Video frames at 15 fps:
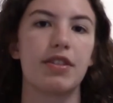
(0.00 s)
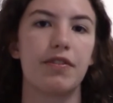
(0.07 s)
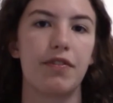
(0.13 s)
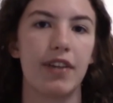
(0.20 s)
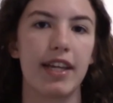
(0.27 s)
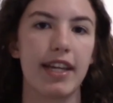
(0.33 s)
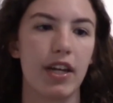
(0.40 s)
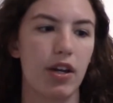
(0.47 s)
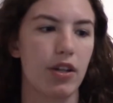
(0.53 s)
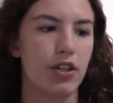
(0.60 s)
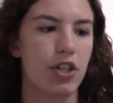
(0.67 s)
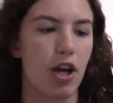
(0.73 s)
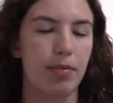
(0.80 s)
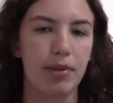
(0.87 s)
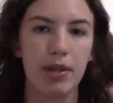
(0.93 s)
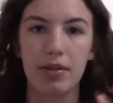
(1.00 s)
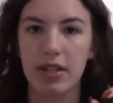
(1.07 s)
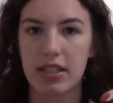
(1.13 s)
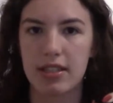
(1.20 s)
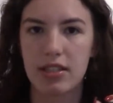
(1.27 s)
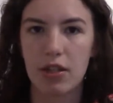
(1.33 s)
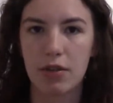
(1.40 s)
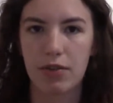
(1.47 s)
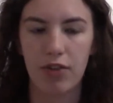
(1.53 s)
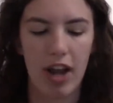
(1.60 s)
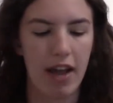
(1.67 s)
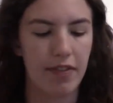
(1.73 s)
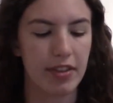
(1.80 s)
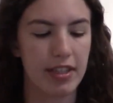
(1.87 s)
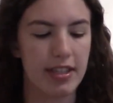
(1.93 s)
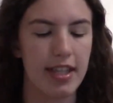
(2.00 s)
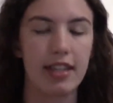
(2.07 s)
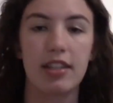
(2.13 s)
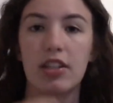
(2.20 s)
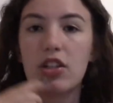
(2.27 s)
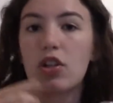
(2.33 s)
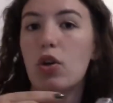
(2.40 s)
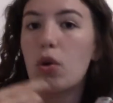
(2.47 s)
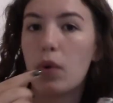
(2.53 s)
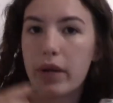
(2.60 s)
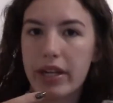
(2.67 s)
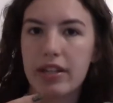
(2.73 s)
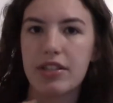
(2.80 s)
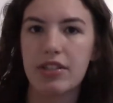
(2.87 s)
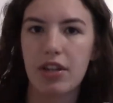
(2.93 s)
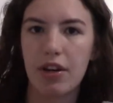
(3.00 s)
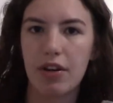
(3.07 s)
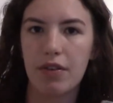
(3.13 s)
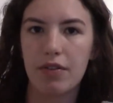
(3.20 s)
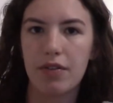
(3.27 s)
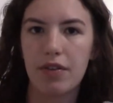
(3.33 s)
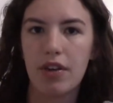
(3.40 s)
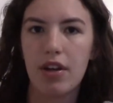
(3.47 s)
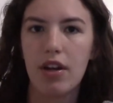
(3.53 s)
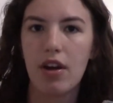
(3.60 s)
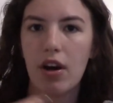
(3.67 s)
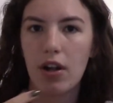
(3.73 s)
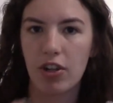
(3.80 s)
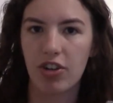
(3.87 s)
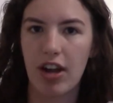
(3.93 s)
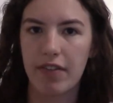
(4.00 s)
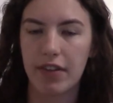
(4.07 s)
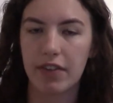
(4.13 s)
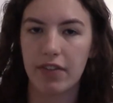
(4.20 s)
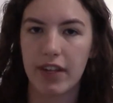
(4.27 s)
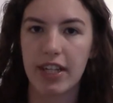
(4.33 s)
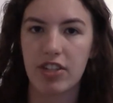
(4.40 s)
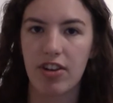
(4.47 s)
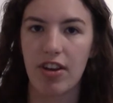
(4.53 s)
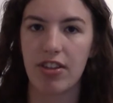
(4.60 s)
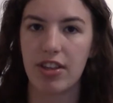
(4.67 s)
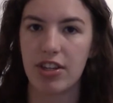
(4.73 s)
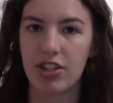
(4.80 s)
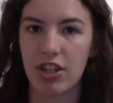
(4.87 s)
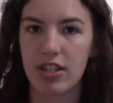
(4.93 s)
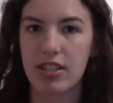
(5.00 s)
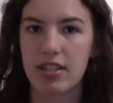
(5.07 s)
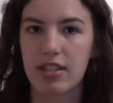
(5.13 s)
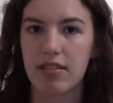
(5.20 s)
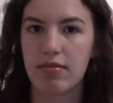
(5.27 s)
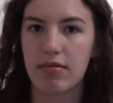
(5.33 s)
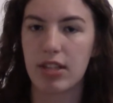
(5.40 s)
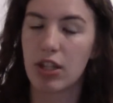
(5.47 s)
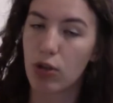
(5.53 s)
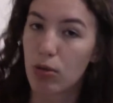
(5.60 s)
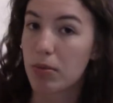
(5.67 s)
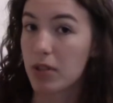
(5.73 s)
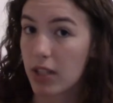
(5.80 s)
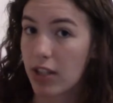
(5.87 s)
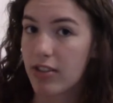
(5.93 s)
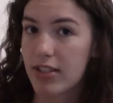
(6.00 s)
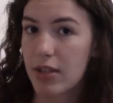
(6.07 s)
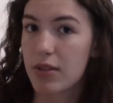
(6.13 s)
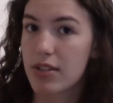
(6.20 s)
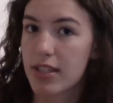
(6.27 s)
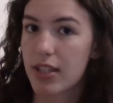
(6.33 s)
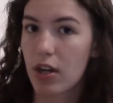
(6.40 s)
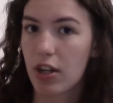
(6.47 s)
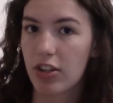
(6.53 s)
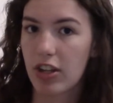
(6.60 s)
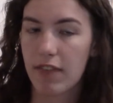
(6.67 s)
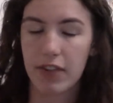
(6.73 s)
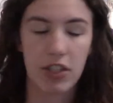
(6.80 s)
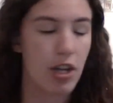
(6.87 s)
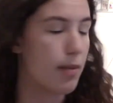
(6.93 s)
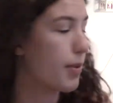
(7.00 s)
Flaky Holo Top Coat. It's known for having these like little coils of holographic flakes rather than just normal glitters that you'd see in a holographic top